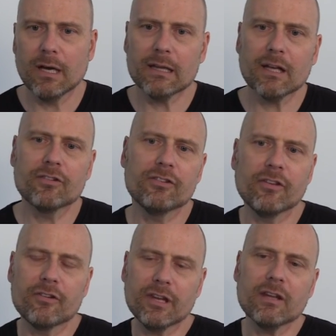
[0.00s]
I'd like to see
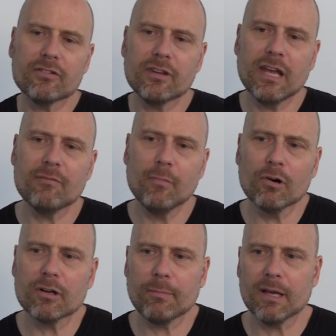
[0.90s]
the DNC have
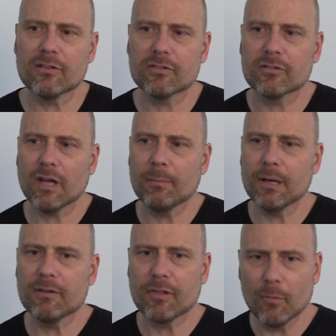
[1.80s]
more debates. I
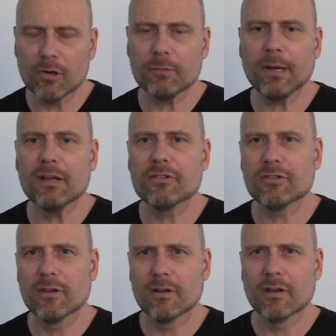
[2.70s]
believe the more
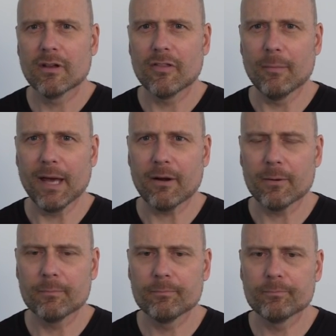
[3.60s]
debates, the better.